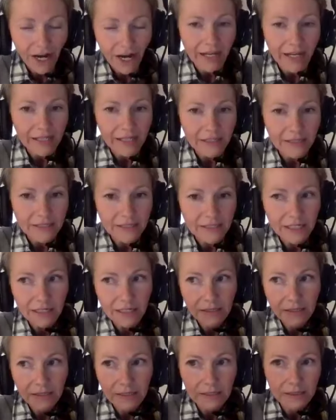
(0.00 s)
and
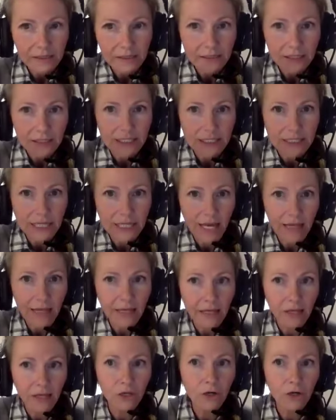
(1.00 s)
to
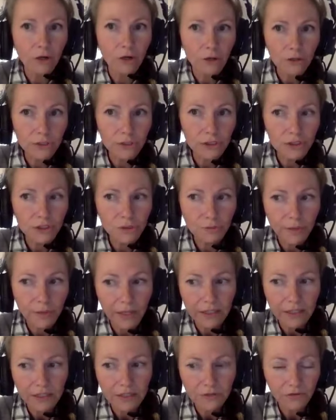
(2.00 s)
take
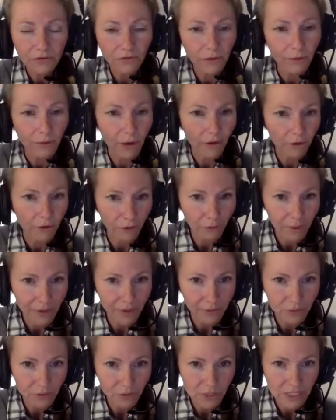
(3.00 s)
encouragement from other
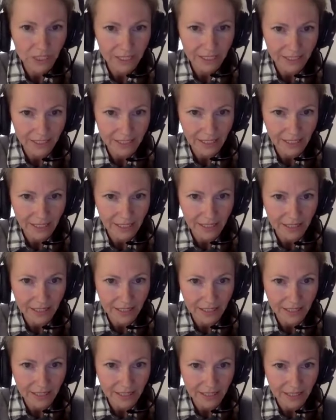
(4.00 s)
people's
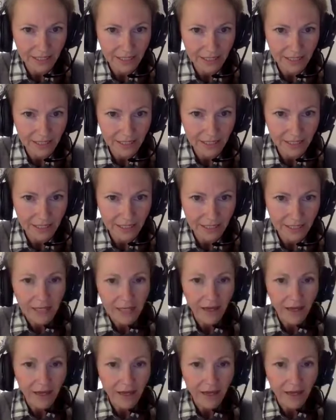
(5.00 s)
successes.
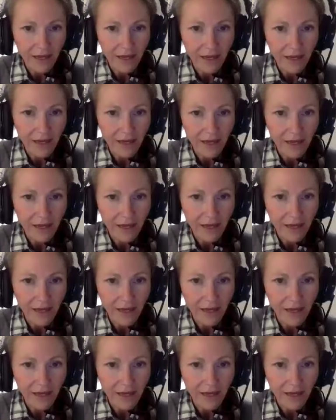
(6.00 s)
That
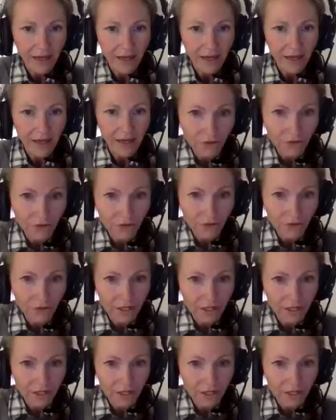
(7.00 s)
she was going through
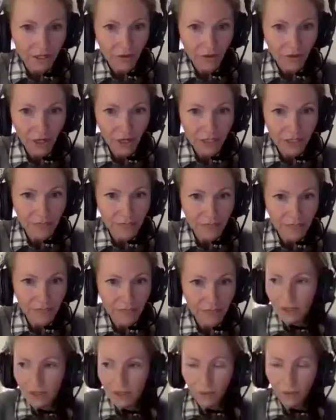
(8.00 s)
this with her
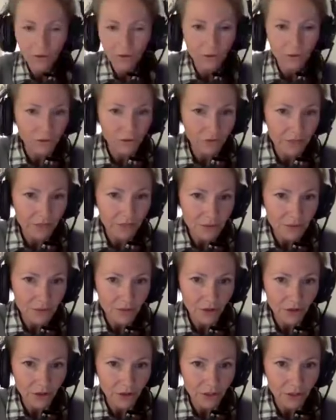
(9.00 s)
husband, she was going through
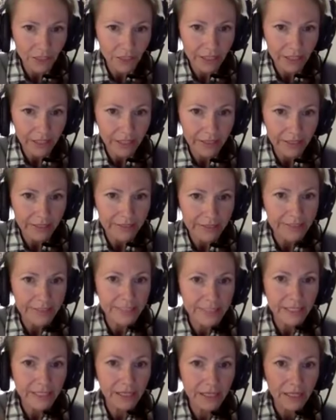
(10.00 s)
this with her
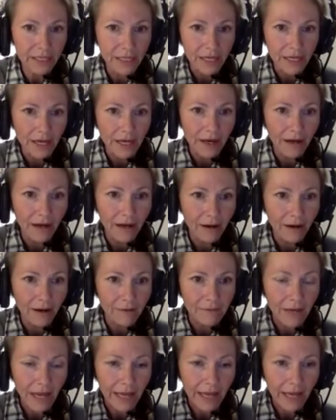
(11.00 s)
kids,
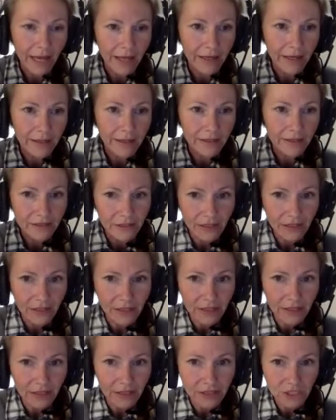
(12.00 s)
and
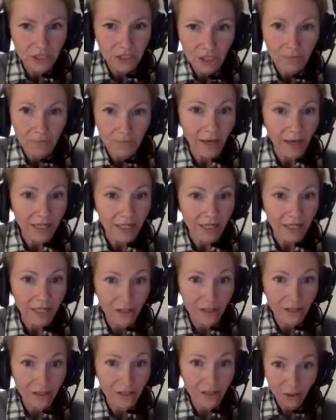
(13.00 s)
she made it
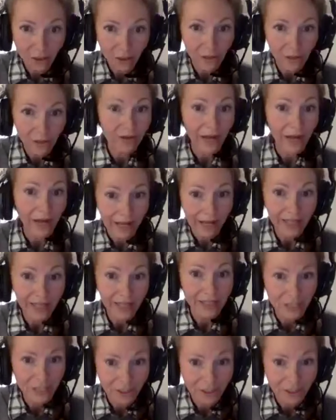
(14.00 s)
through, and I can too.